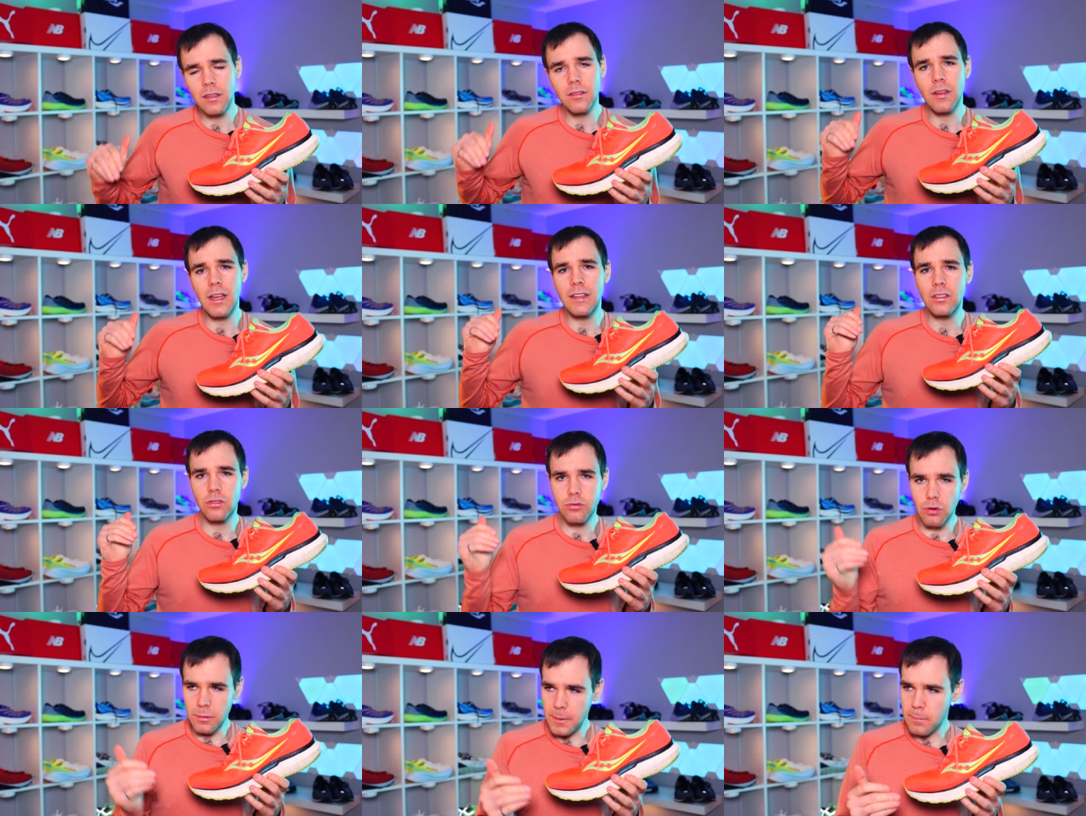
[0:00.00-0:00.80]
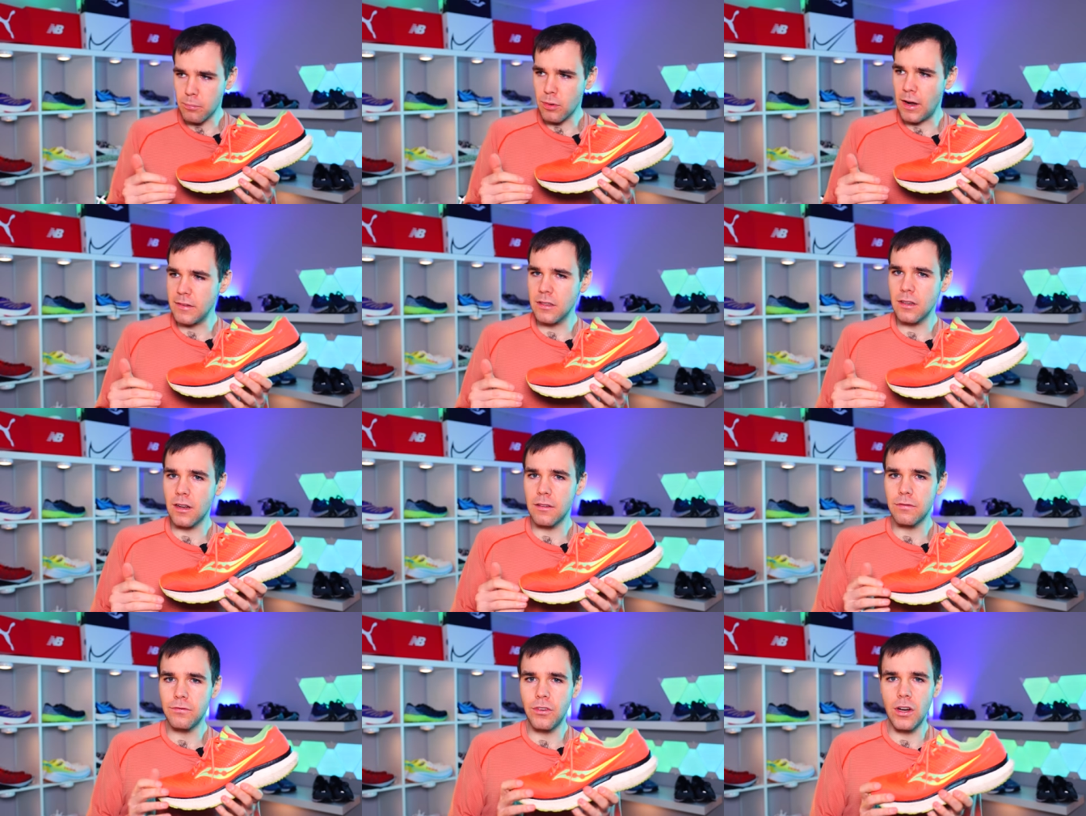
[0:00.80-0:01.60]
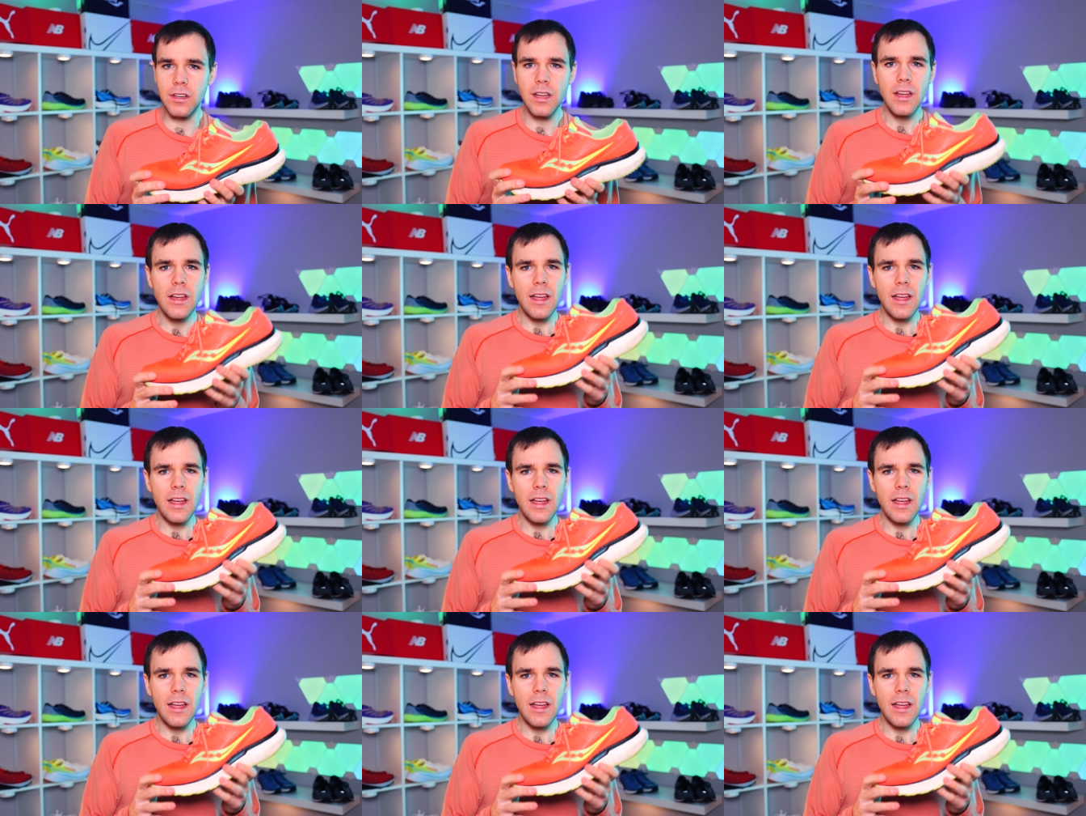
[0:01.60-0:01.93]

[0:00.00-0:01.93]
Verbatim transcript: is extremely present on foot,